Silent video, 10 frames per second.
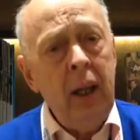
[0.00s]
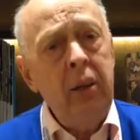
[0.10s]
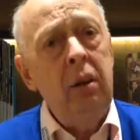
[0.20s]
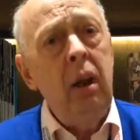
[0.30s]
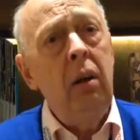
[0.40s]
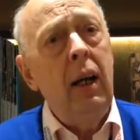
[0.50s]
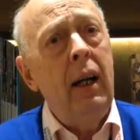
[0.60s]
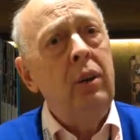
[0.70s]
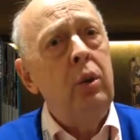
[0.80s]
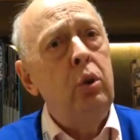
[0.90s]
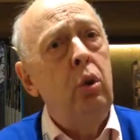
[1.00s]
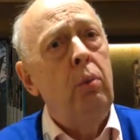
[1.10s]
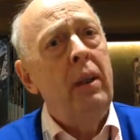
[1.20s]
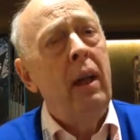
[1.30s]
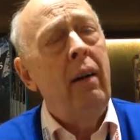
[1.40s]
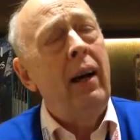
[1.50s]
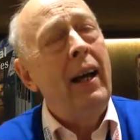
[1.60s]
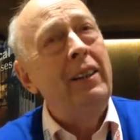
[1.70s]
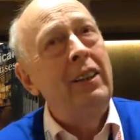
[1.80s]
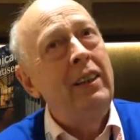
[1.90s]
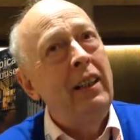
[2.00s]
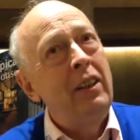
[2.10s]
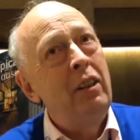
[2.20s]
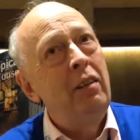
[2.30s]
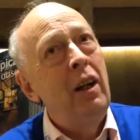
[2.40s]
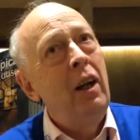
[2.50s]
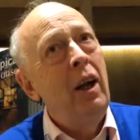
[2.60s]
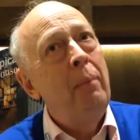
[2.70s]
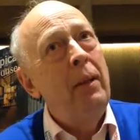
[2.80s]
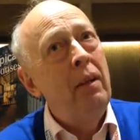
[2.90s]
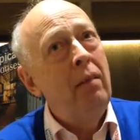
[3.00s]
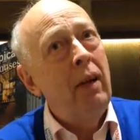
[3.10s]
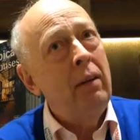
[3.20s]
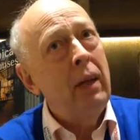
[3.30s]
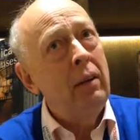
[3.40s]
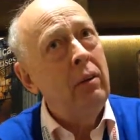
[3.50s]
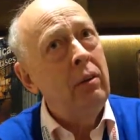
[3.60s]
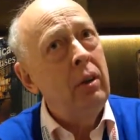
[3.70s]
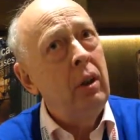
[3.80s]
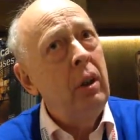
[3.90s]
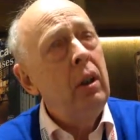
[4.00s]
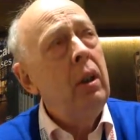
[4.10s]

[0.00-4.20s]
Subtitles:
As you know, as you saw me there, I hesitated a bit around cancer.